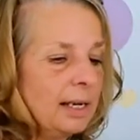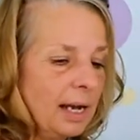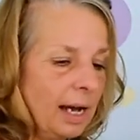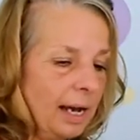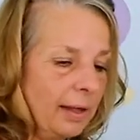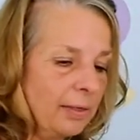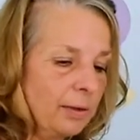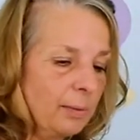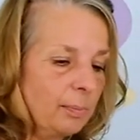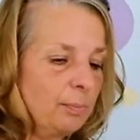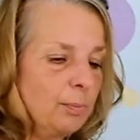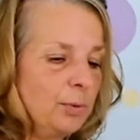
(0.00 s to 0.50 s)

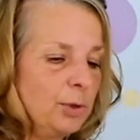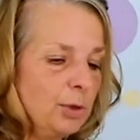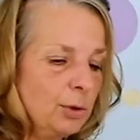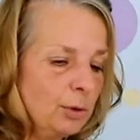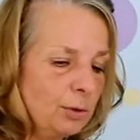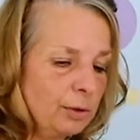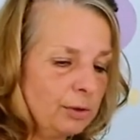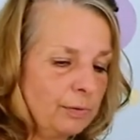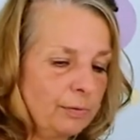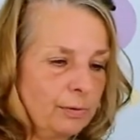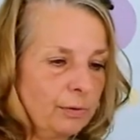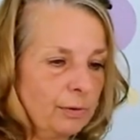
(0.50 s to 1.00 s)
And the
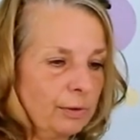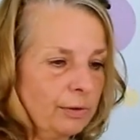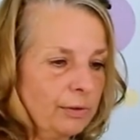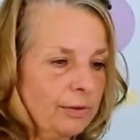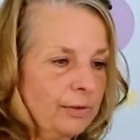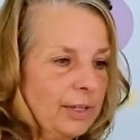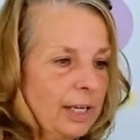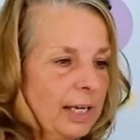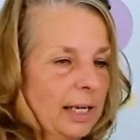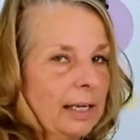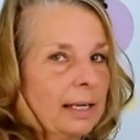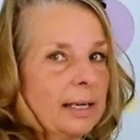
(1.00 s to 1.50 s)
beautiful
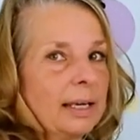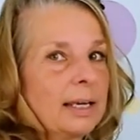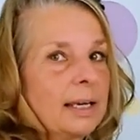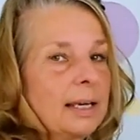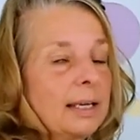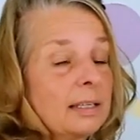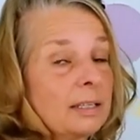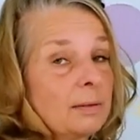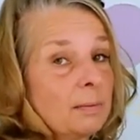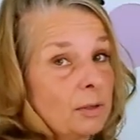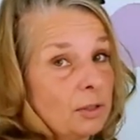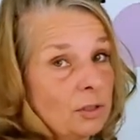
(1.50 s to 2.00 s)
thing
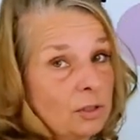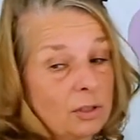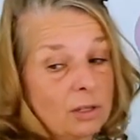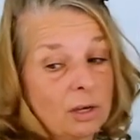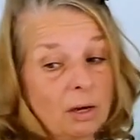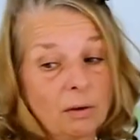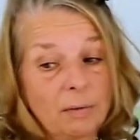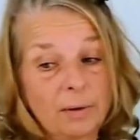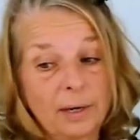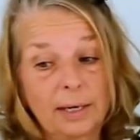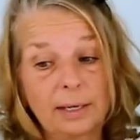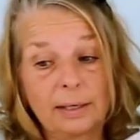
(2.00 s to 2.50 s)
is with
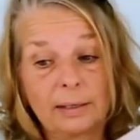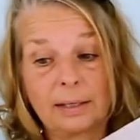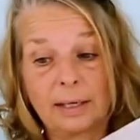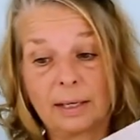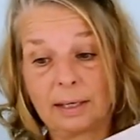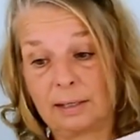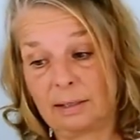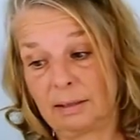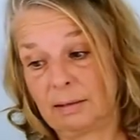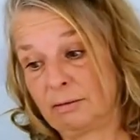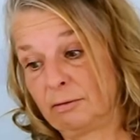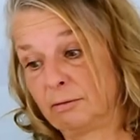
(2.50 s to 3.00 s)
sewing
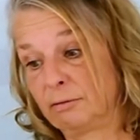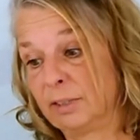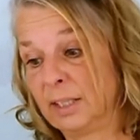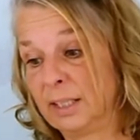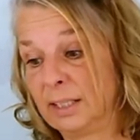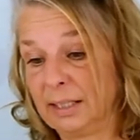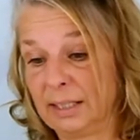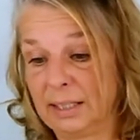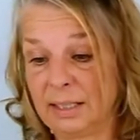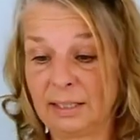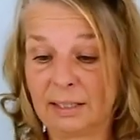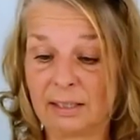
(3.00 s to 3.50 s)
that
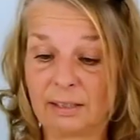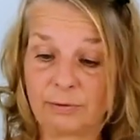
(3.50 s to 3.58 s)
really,